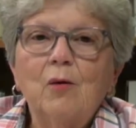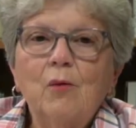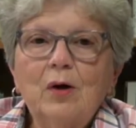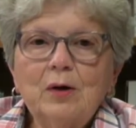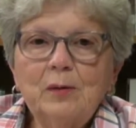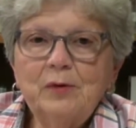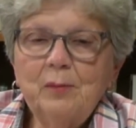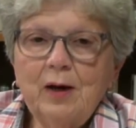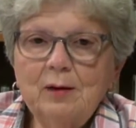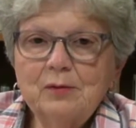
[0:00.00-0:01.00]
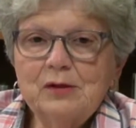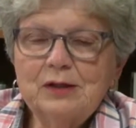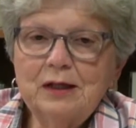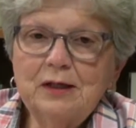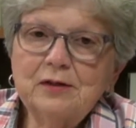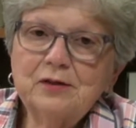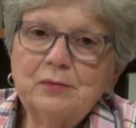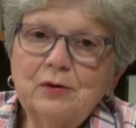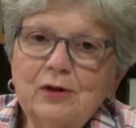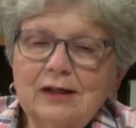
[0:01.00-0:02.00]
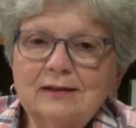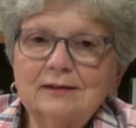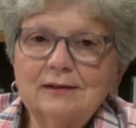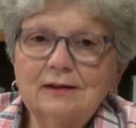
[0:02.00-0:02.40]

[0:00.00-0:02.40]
Welcome to Bible study this morning.